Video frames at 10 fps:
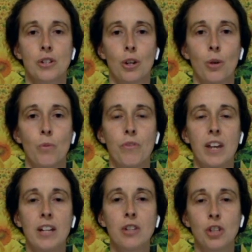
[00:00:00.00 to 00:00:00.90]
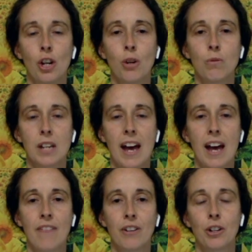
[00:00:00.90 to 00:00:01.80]
So they don't
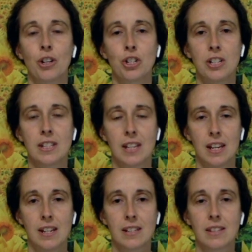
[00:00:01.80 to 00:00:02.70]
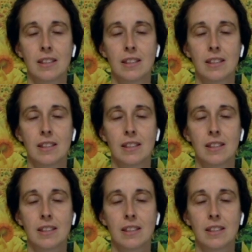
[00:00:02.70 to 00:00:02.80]
have a Hershey's Kiss.